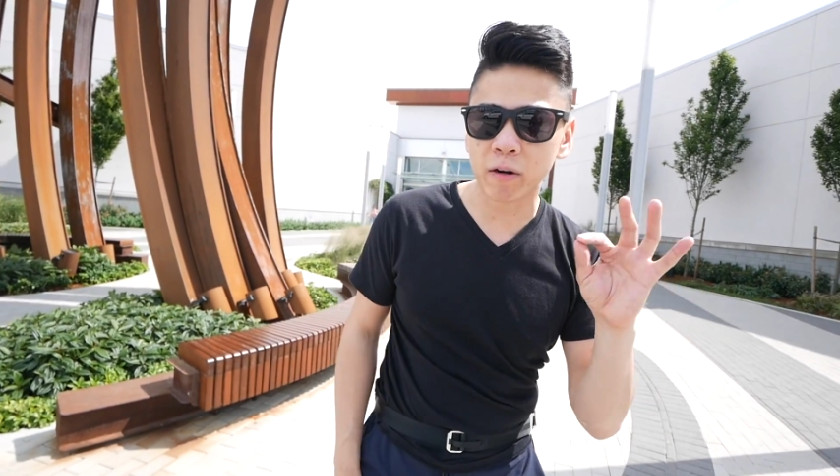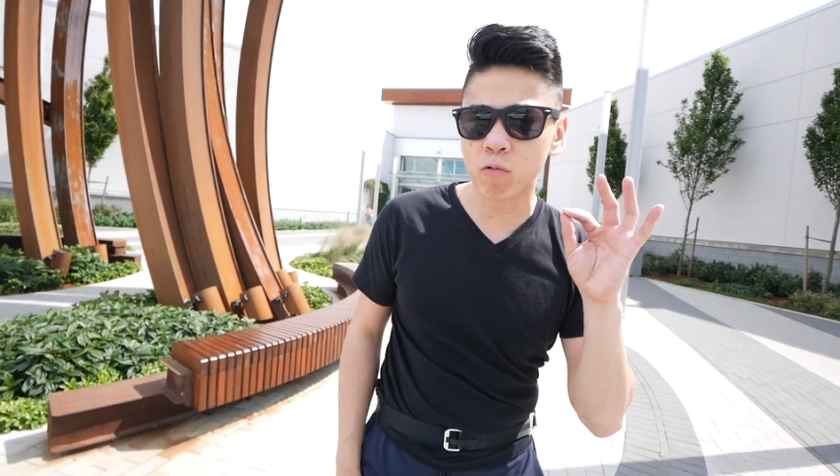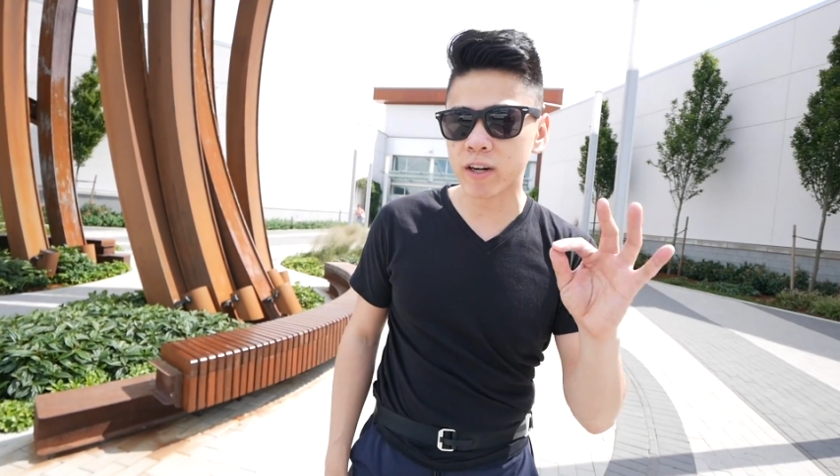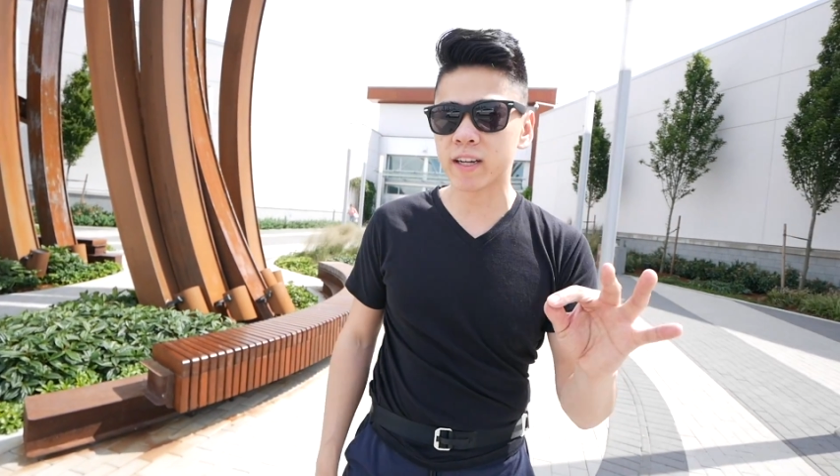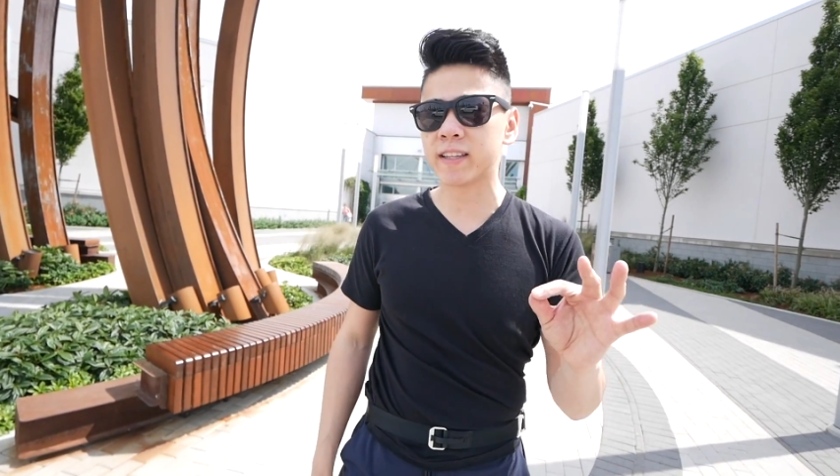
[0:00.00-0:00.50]

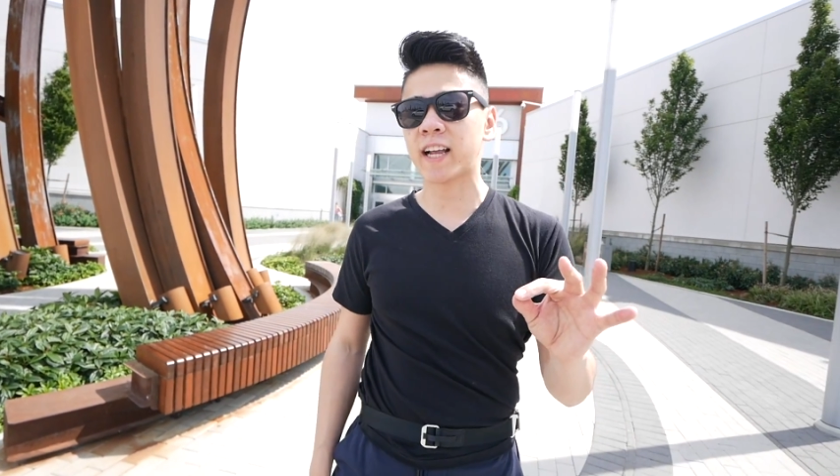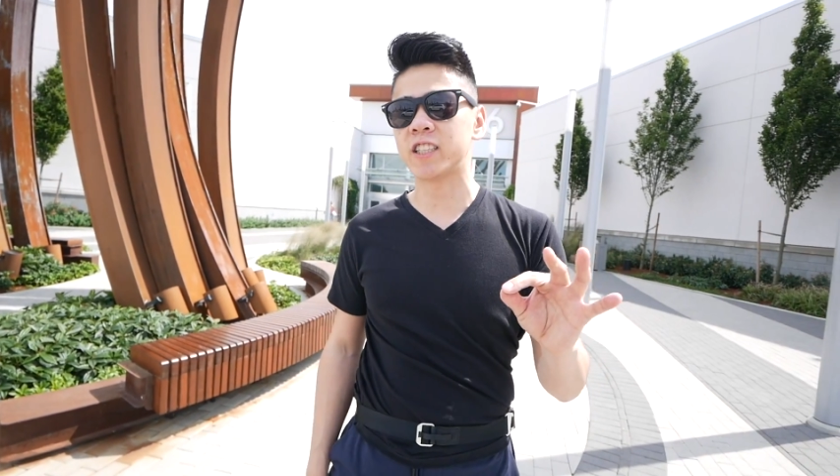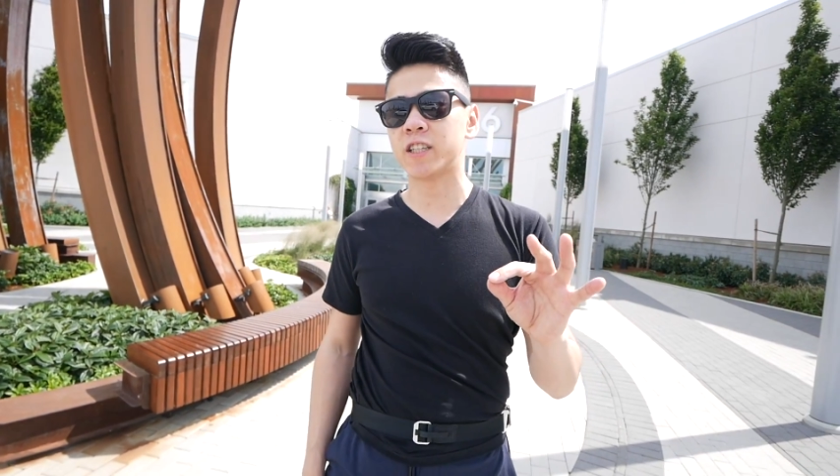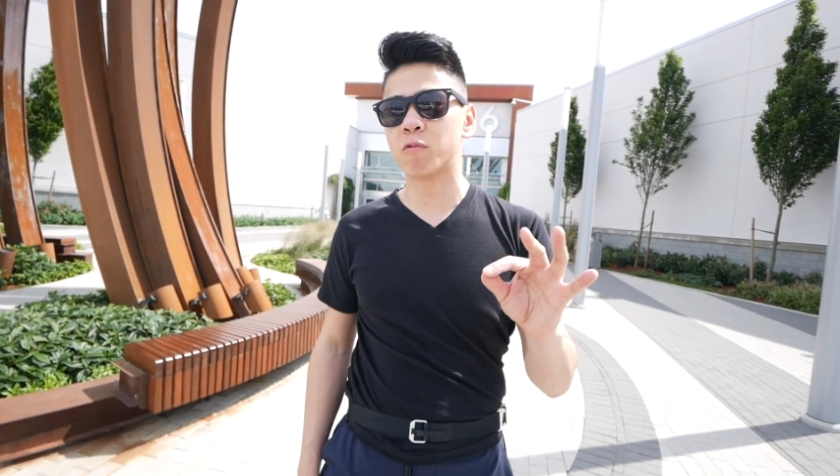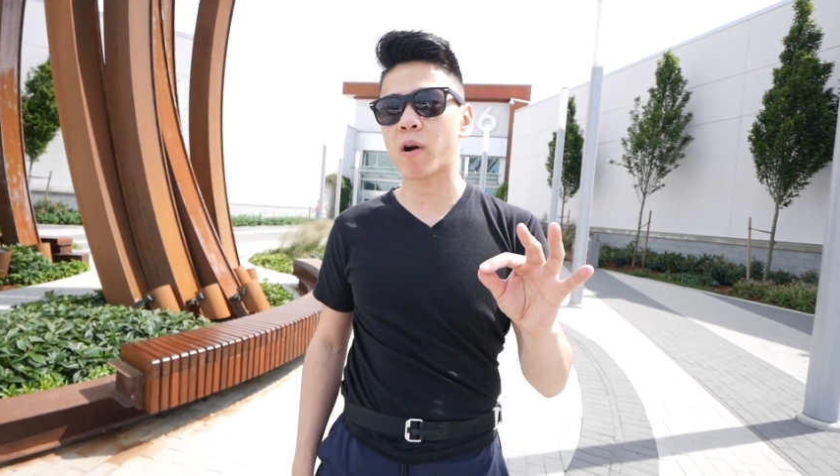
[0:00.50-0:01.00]
unwanted
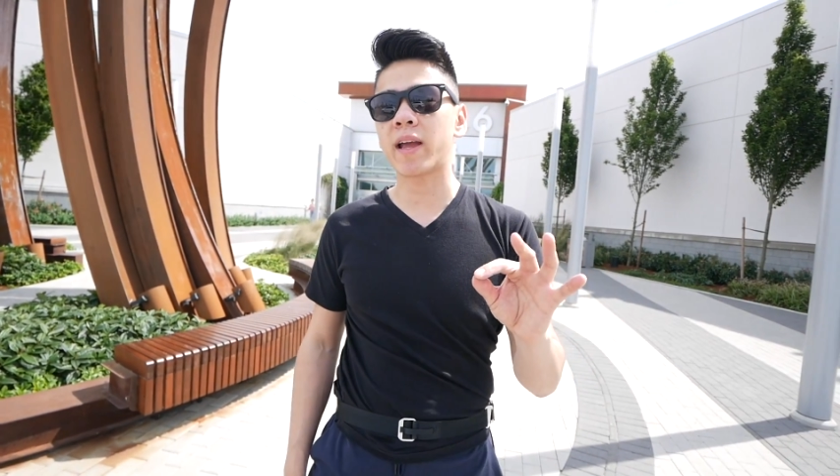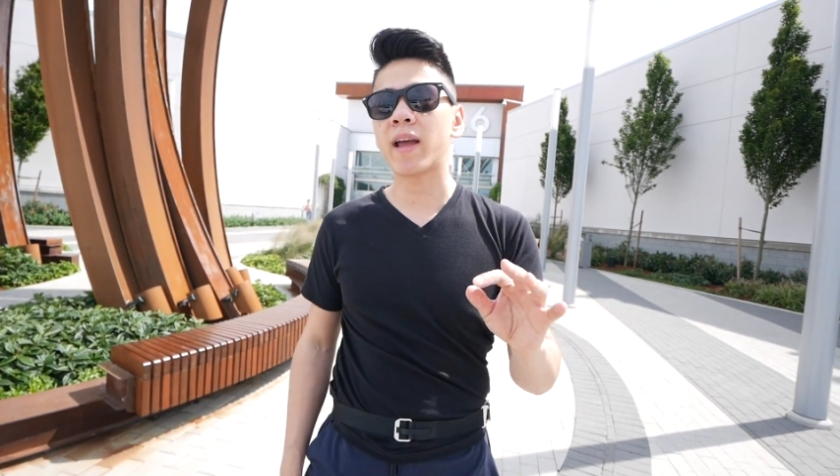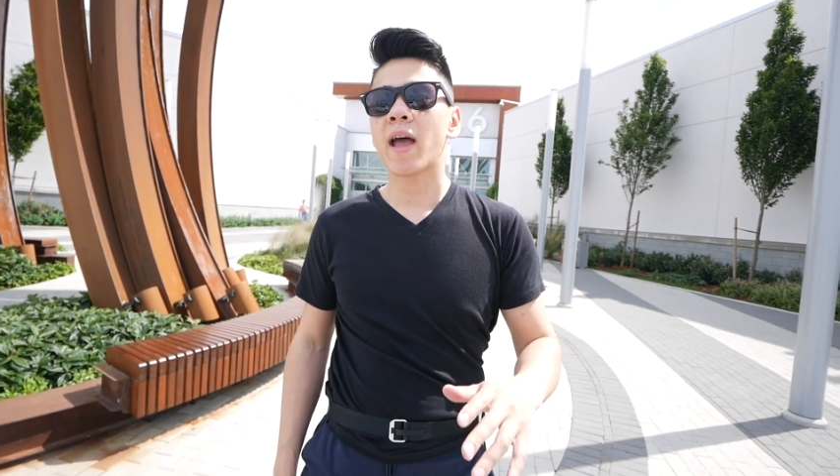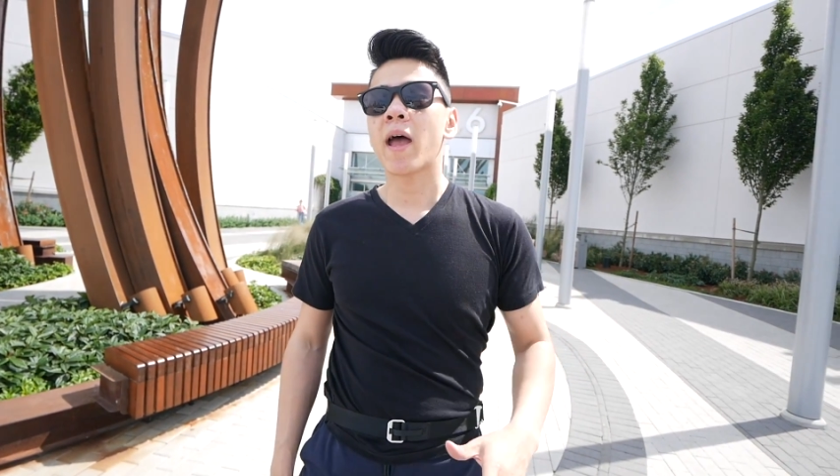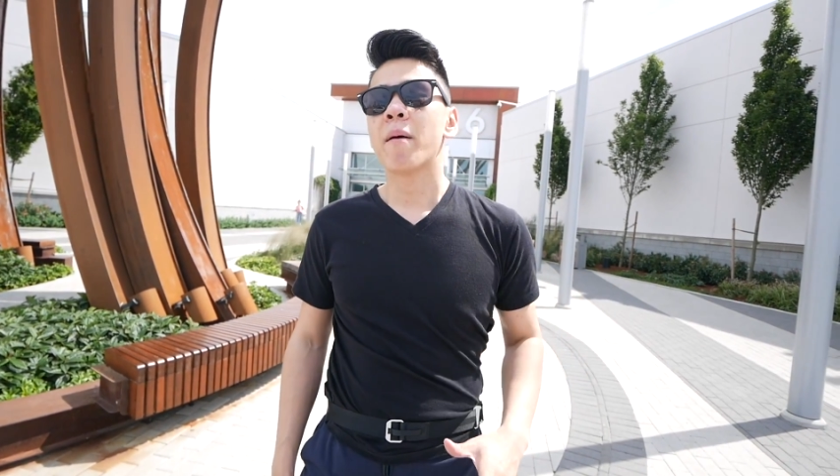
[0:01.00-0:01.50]
attention away.